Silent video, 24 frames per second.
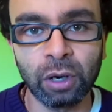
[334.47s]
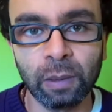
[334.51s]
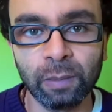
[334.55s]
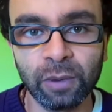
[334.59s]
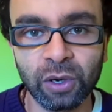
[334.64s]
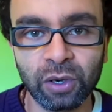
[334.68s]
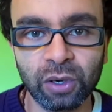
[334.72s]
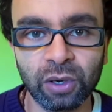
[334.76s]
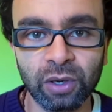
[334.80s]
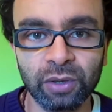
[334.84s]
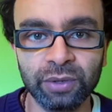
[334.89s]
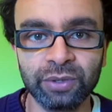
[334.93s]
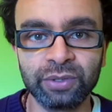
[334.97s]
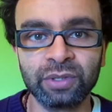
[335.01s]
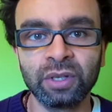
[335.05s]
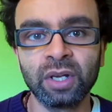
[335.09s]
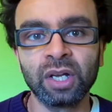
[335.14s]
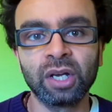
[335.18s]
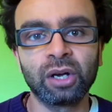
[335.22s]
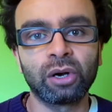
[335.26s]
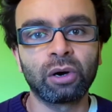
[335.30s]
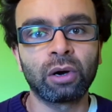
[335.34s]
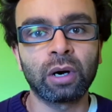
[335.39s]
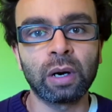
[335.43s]
Comic
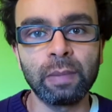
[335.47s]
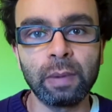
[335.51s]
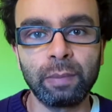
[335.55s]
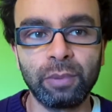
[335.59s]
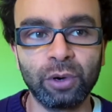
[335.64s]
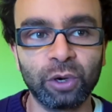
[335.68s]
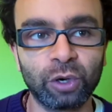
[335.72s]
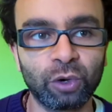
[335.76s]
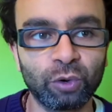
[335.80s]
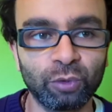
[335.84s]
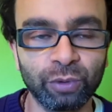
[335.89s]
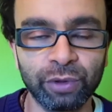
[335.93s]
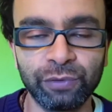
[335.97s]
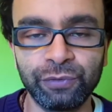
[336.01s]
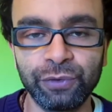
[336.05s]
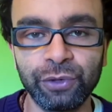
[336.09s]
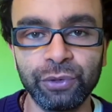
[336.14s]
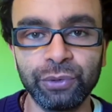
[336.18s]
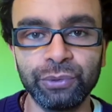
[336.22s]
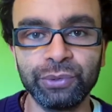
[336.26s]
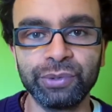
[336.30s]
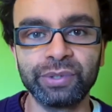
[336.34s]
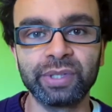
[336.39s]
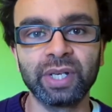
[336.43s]
Cons, comic book
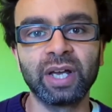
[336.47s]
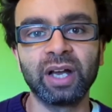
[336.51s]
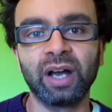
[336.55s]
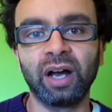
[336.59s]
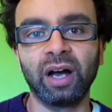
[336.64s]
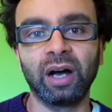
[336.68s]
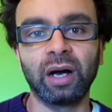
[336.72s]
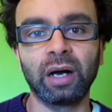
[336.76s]
reviews,